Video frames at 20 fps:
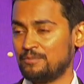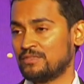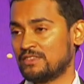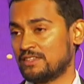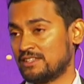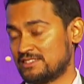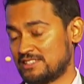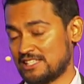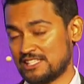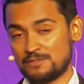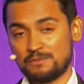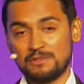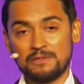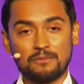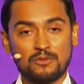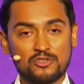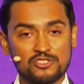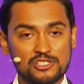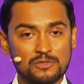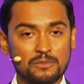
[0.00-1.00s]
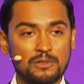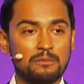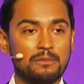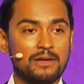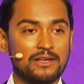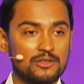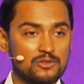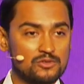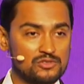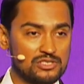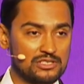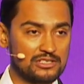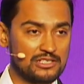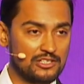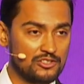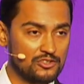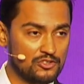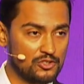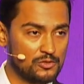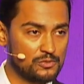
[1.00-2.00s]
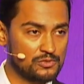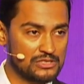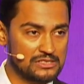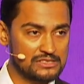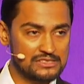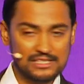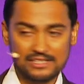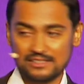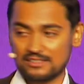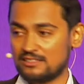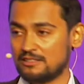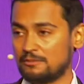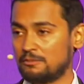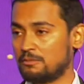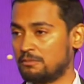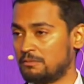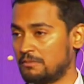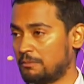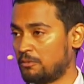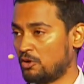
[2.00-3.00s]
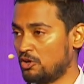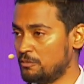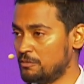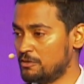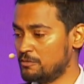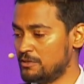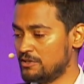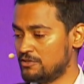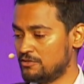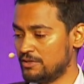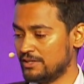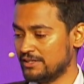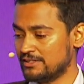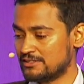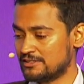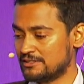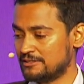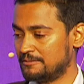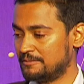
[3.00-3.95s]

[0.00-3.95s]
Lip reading: This has been possible by using nanotubes inside the polymer matrix.